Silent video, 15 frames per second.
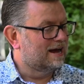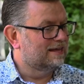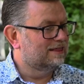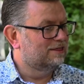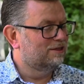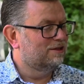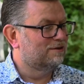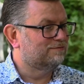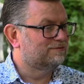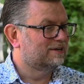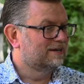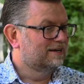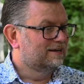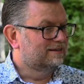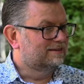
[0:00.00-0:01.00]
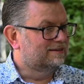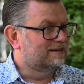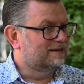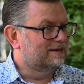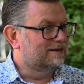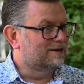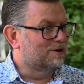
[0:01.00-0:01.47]
loved
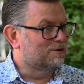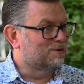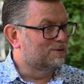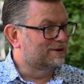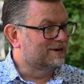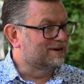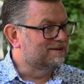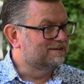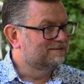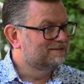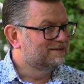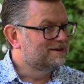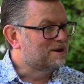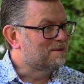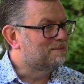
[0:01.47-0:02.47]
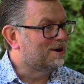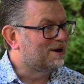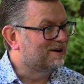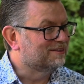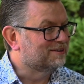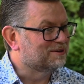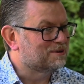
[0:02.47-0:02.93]
the accordion
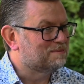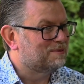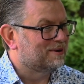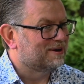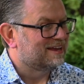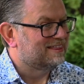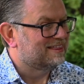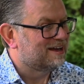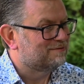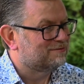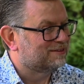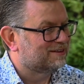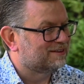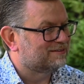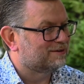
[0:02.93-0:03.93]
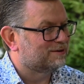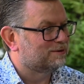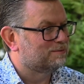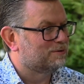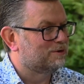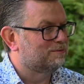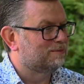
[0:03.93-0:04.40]
part that you put in there for the third
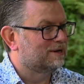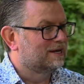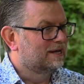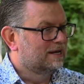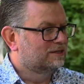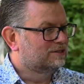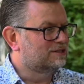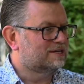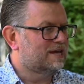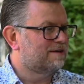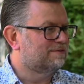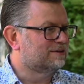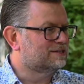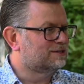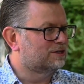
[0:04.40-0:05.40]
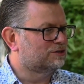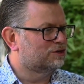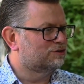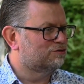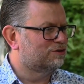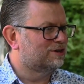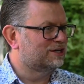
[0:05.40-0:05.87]
movement. It just gave it such a
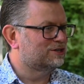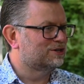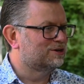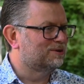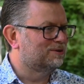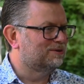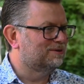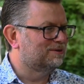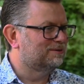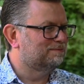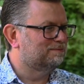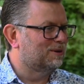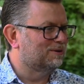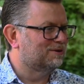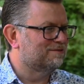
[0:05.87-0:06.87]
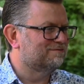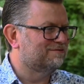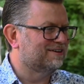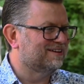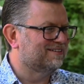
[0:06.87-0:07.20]
traditional Balkan feel.